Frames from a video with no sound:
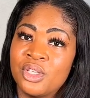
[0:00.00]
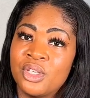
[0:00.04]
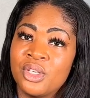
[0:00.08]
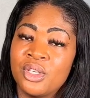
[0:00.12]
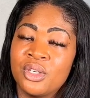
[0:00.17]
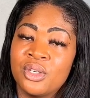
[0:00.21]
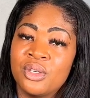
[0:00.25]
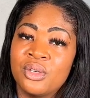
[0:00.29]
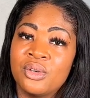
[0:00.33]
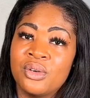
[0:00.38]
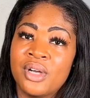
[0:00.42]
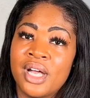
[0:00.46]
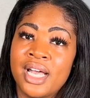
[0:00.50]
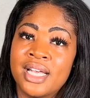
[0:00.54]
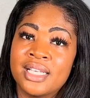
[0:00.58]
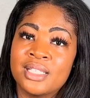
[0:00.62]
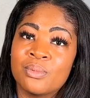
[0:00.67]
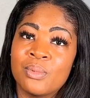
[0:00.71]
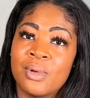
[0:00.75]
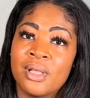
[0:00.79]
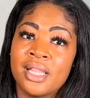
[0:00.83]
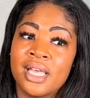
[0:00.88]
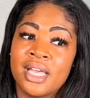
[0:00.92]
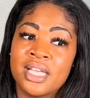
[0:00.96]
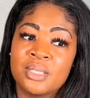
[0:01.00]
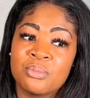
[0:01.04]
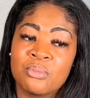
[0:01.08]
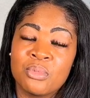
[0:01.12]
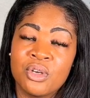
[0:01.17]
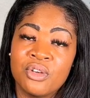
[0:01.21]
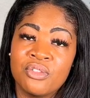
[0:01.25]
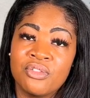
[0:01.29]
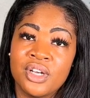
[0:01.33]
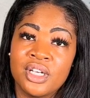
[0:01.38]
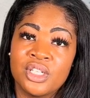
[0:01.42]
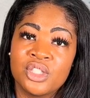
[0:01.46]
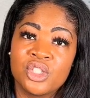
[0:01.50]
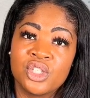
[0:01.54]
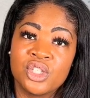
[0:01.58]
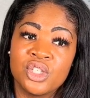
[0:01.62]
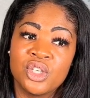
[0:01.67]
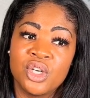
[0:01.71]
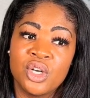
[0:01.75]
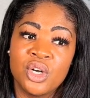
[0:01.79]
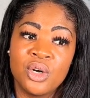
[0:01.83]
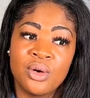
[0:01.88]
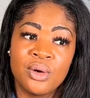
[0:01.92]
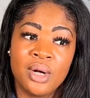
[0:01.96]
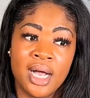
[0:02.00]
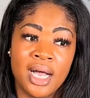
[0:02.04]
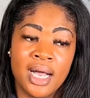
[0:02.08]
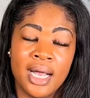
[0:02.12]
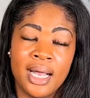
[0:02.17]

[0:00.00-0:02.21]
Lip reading: you, as well as professional